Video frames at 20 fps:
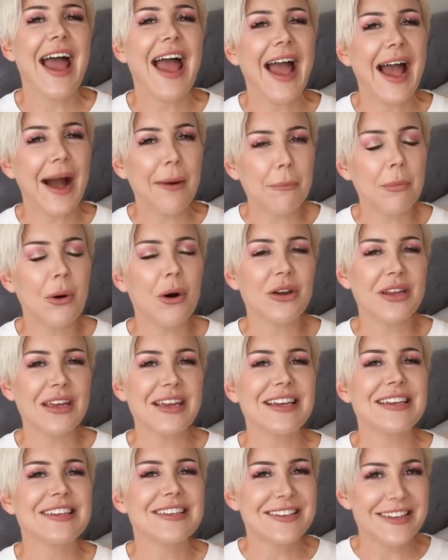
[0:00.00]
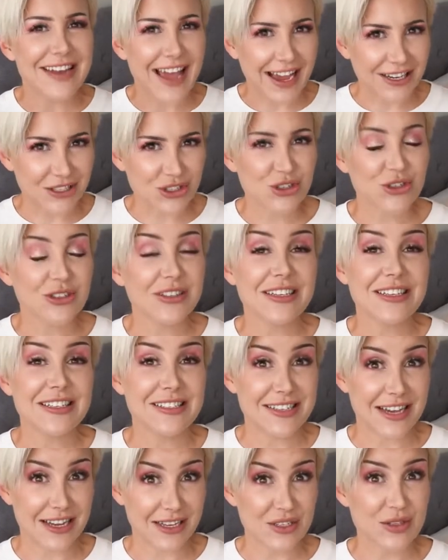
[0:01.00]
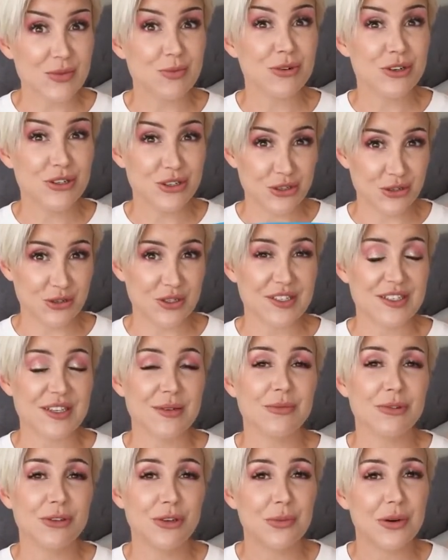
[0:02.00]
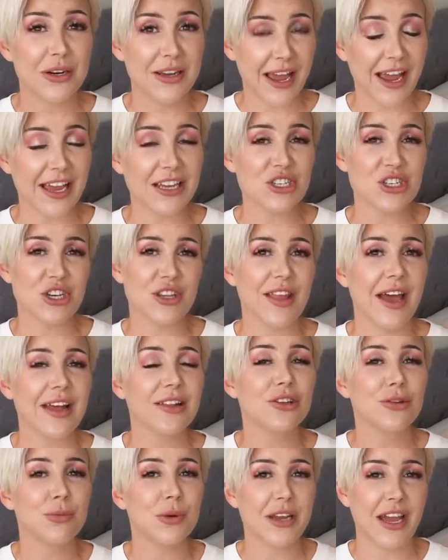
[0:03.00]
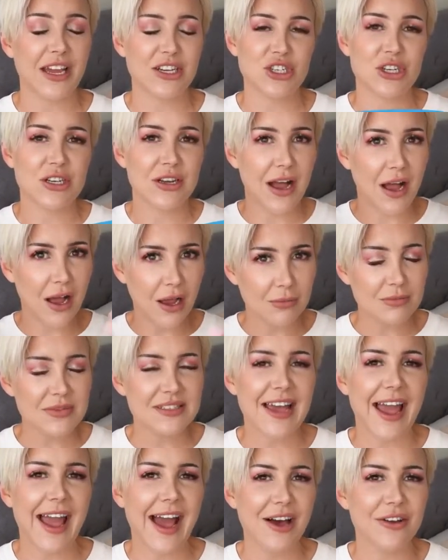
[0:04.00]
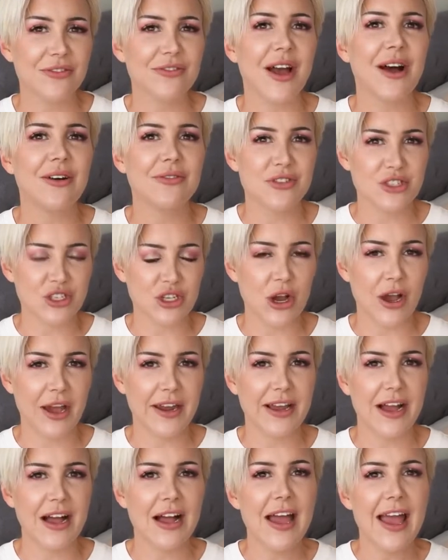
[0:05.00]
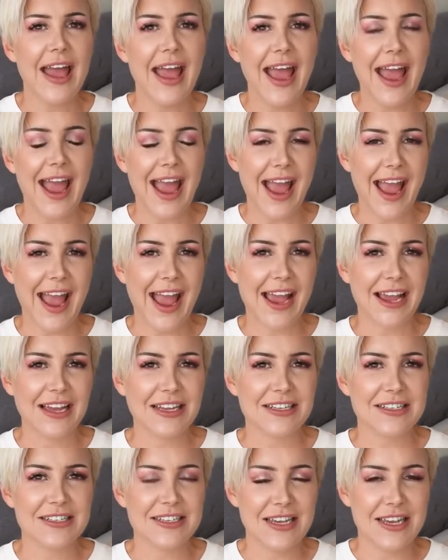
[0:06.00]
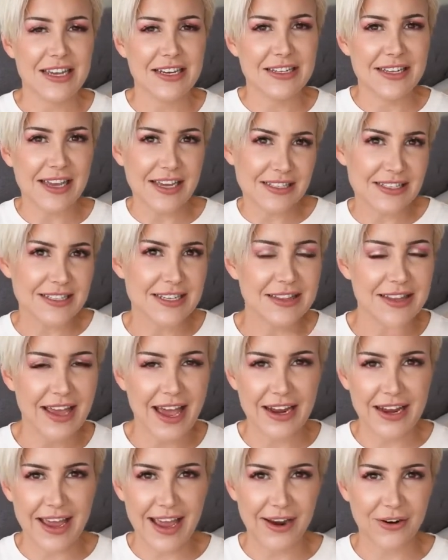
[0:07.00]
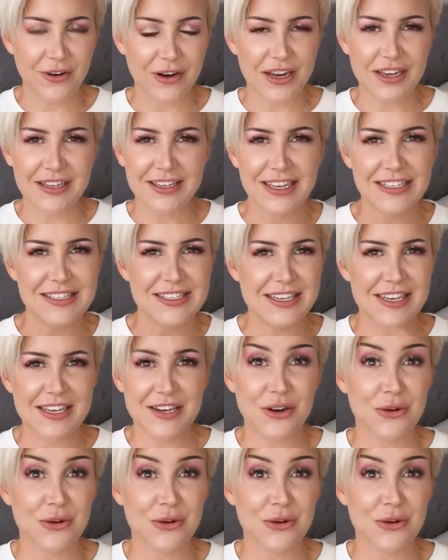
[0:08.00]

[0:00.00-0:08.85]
our body naturally does produce some lubrication. That lubrication comes out of our vagina and it gets in that area, it gets in